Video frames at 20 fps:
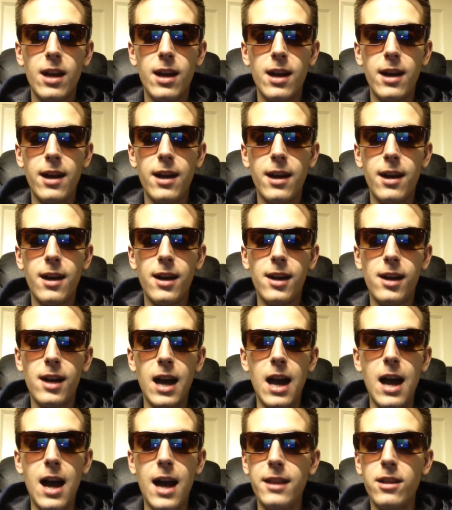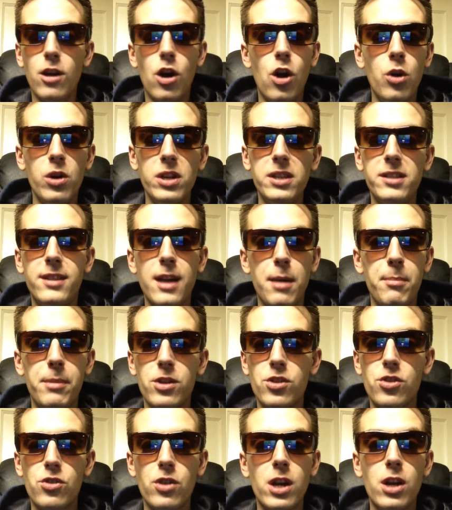I, uh, I always
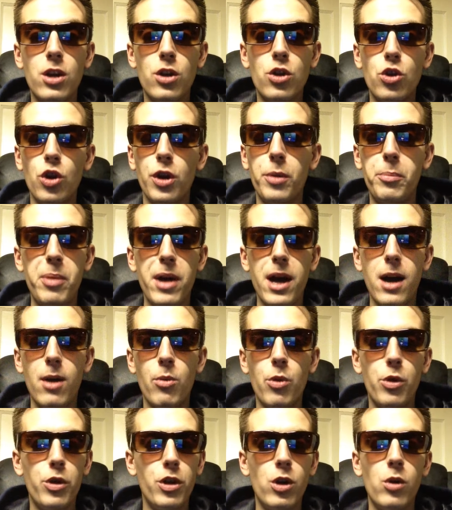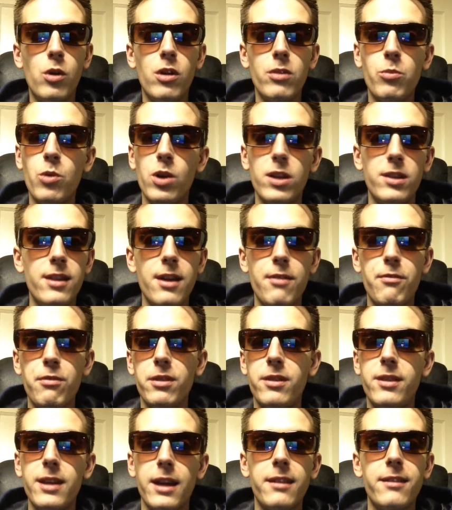demonstrated good power. You know, I was
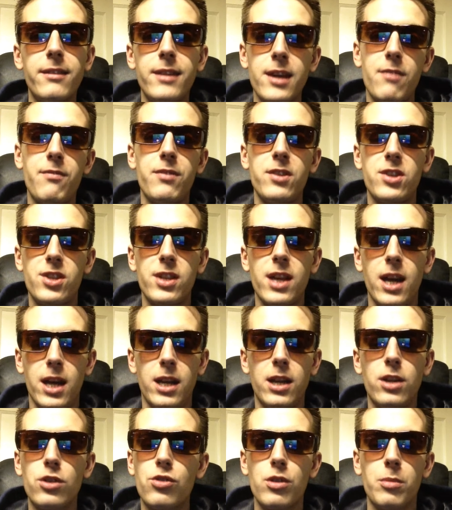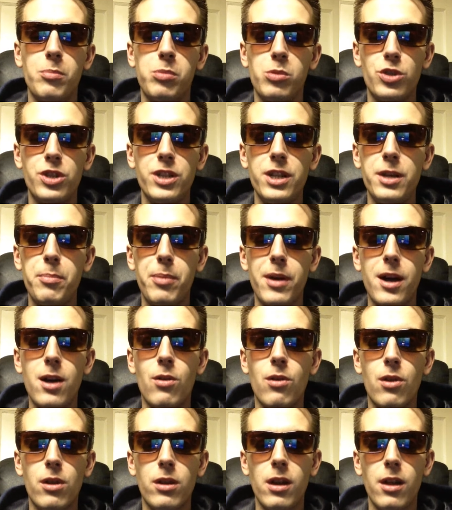never like devastating triple G
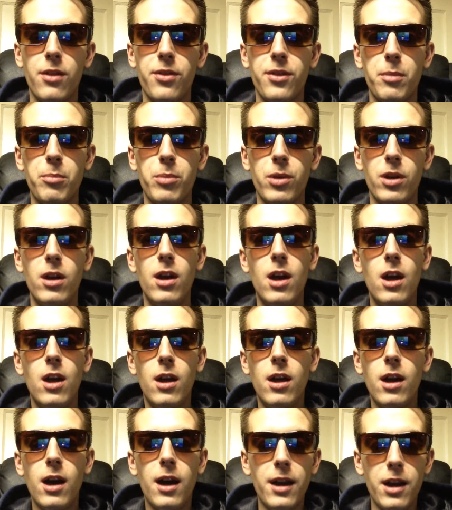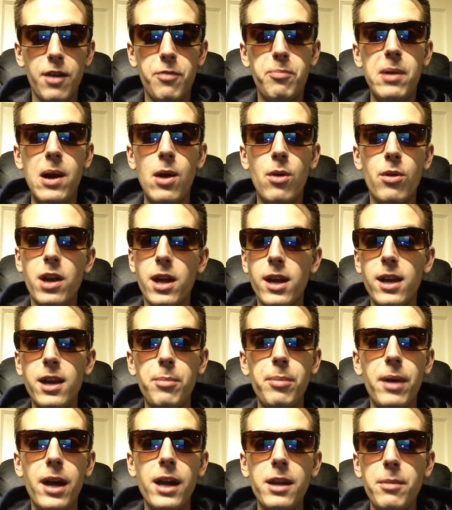power or nothing, but enough power to
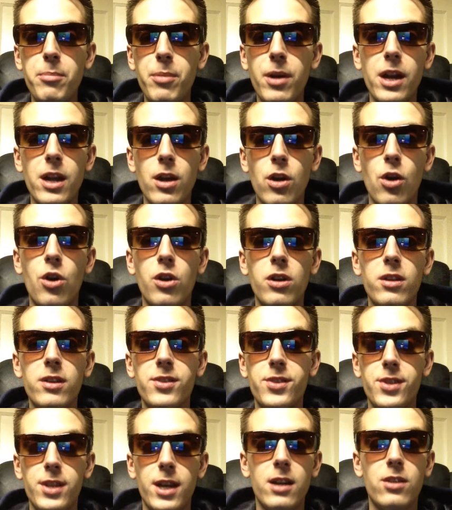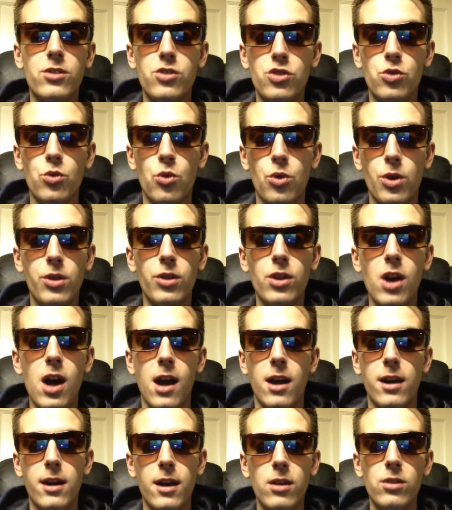keep anybody honest and score
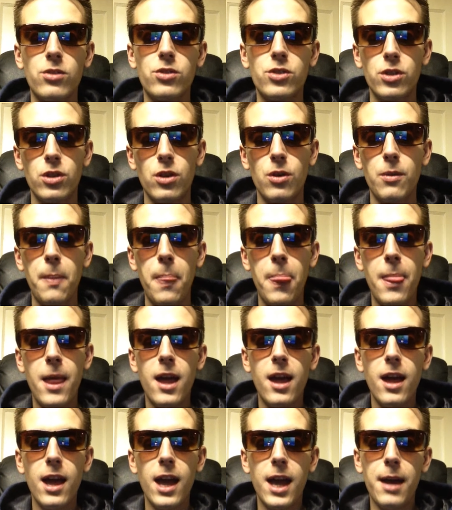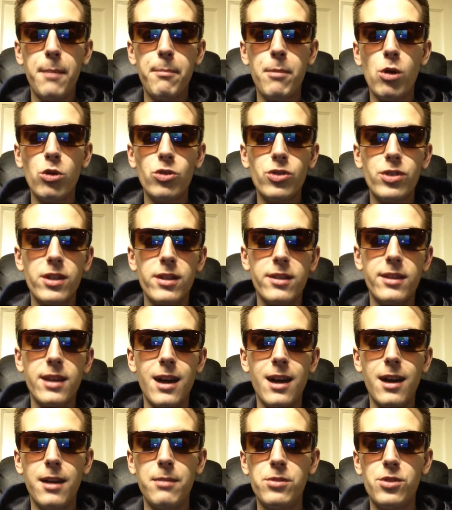knockouts. You know, and most of the
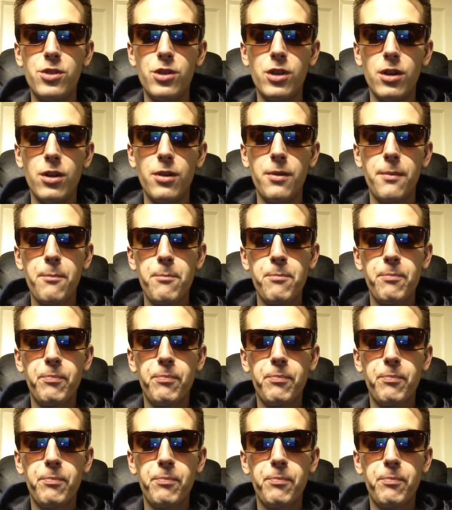times, you know,